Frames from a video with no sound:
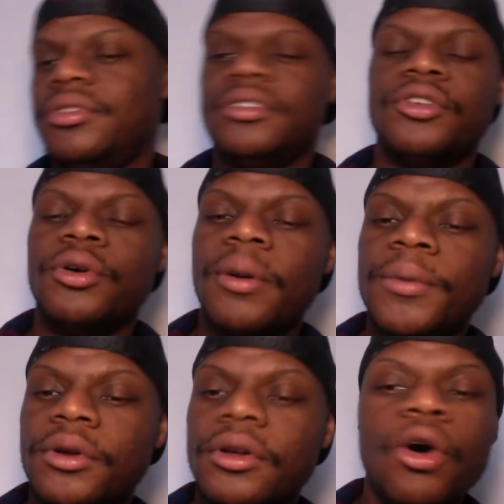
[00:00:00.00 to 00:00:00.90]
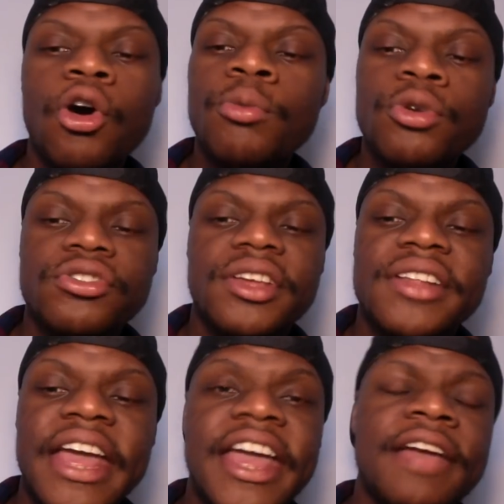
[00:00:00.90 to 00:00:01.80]
So AllMusic,
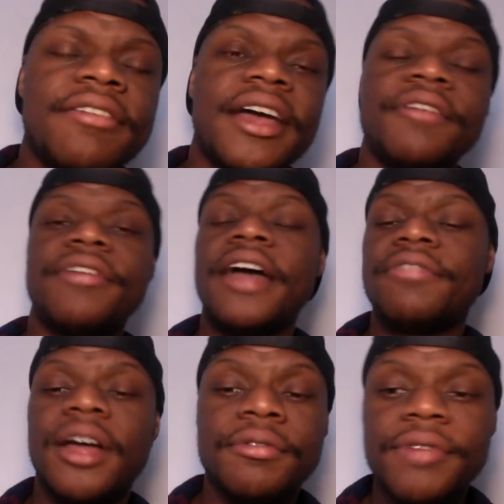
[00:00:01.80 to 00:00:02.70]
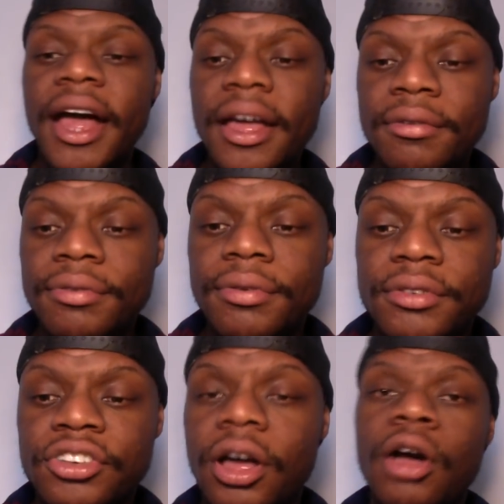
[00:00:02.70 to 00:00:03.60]
they gave it a 5 out of 5.
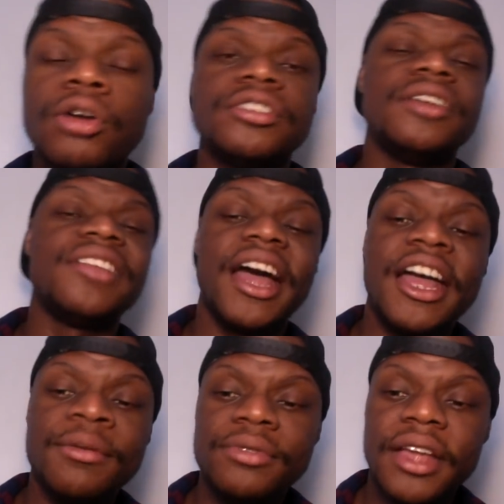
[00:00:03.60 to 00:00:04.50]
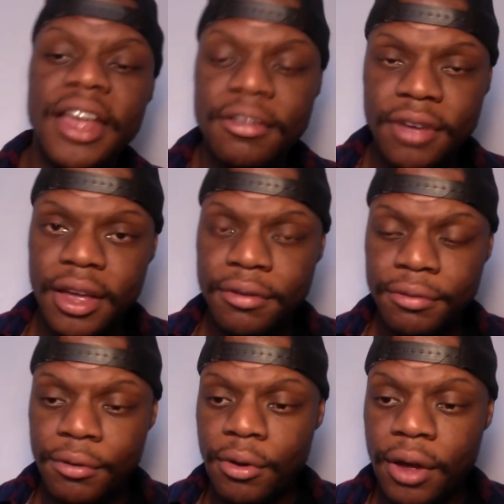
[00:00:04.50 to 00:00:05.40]
Chicago Sun-Times, they gave it a
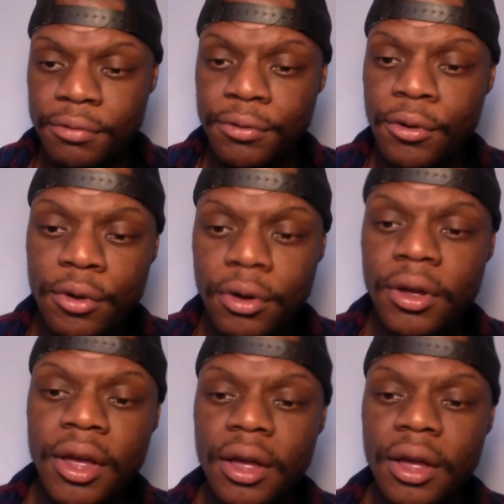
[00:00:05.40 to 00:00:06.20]
4 out of 4.